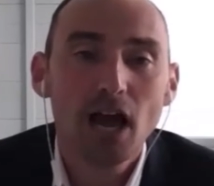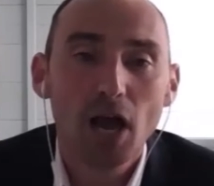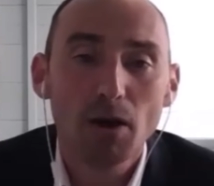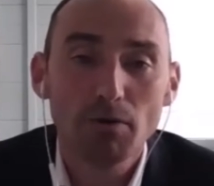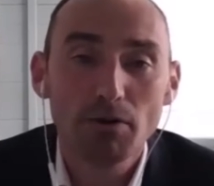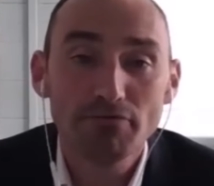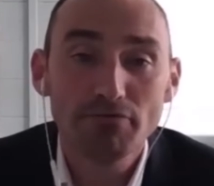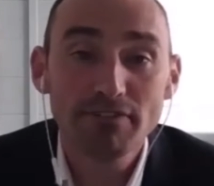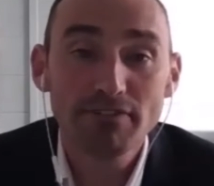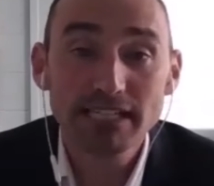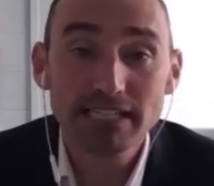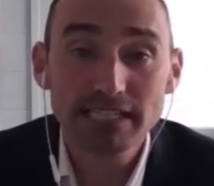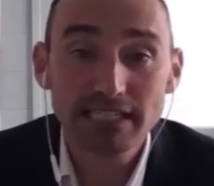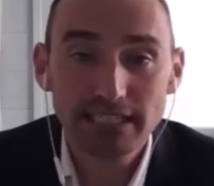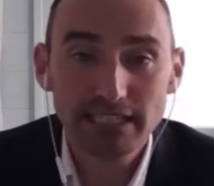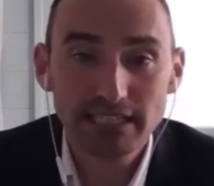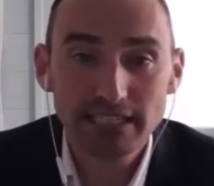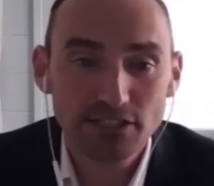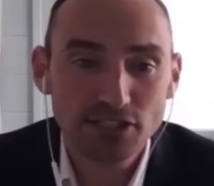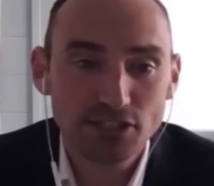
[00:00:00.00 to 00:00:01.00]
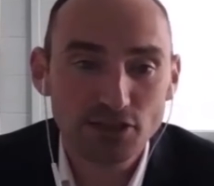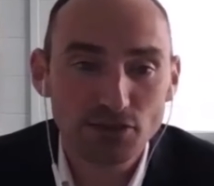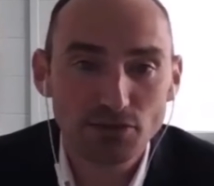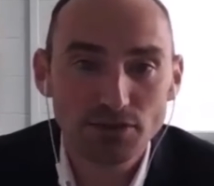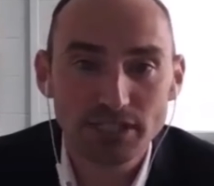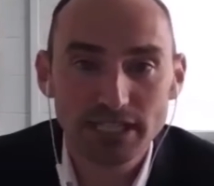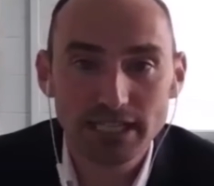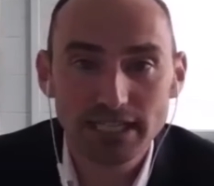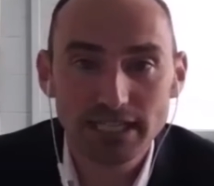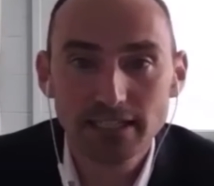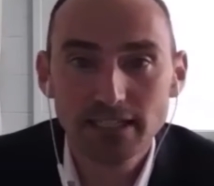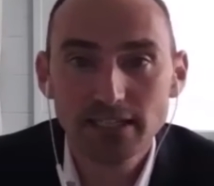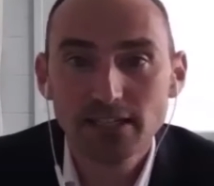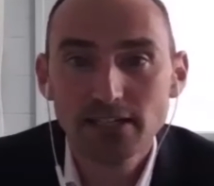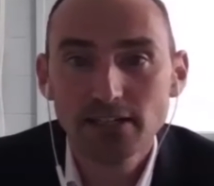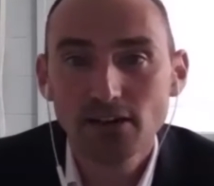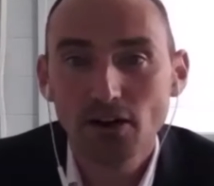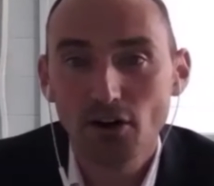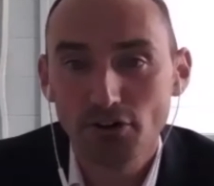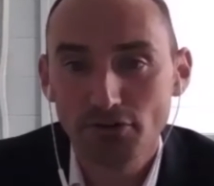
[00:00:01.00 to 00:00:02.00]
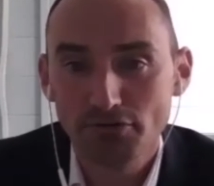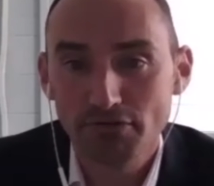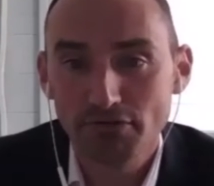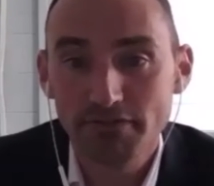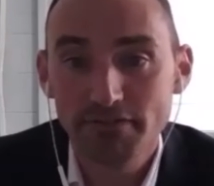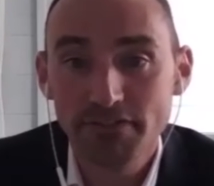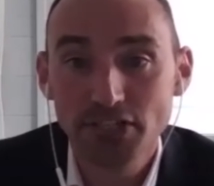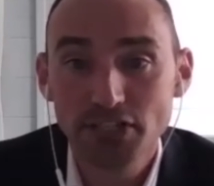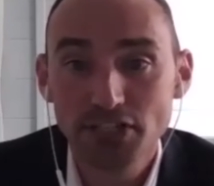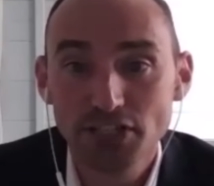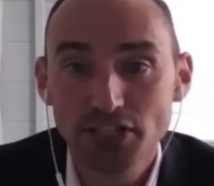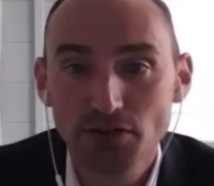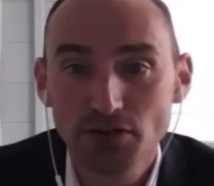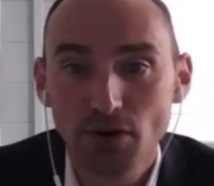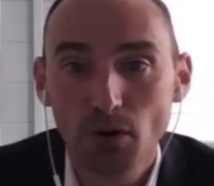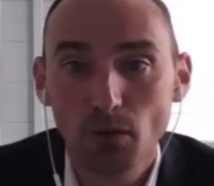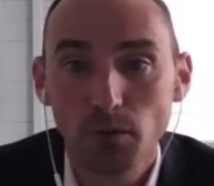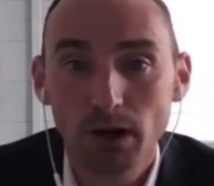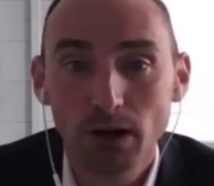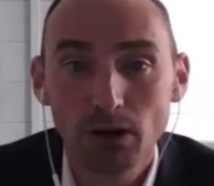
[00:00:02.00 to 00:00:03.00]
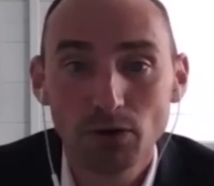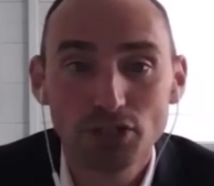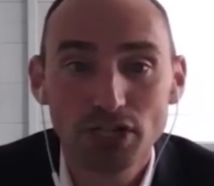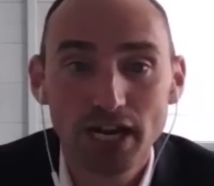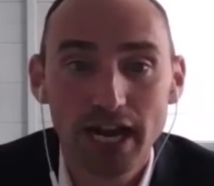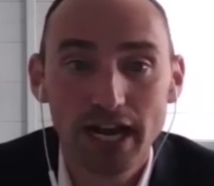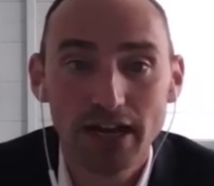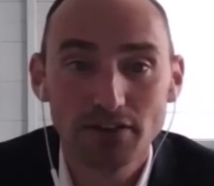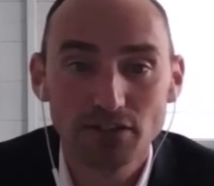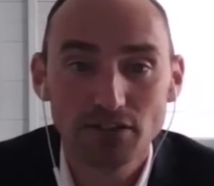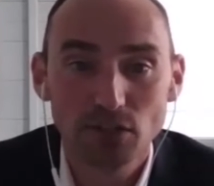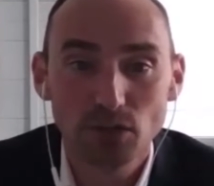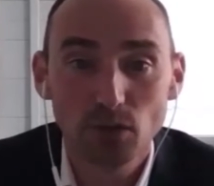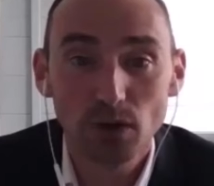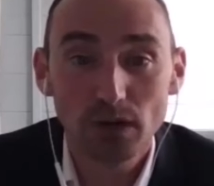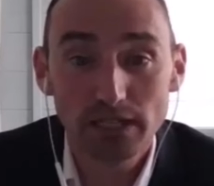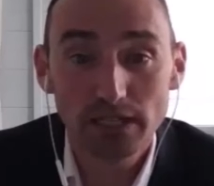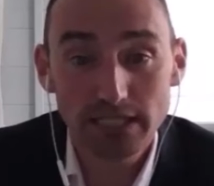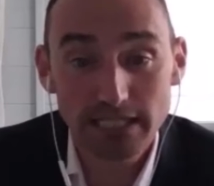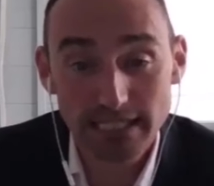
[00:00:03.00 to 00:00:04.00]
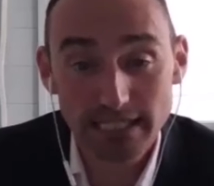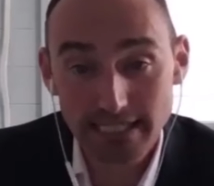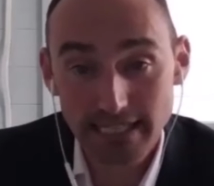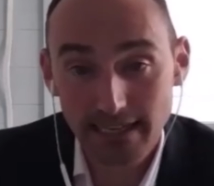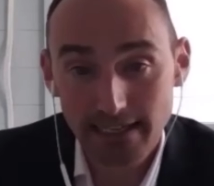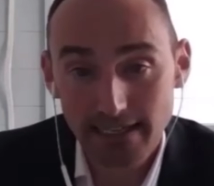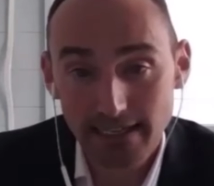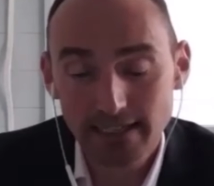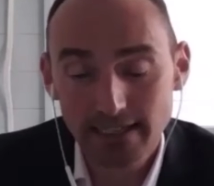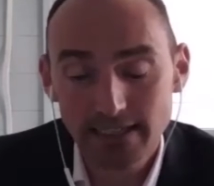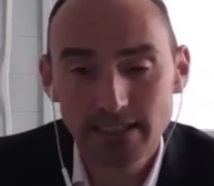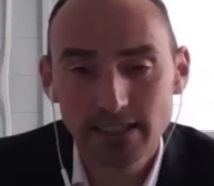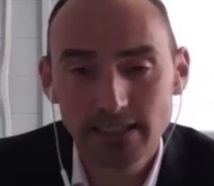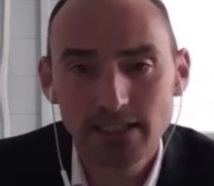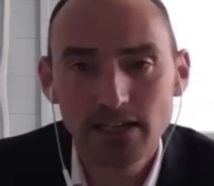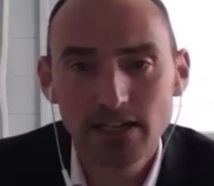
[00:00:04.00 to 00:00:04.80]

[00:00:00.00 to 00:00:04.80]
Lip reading: And we've recently consulted on a revision to our Welsh housing quality standard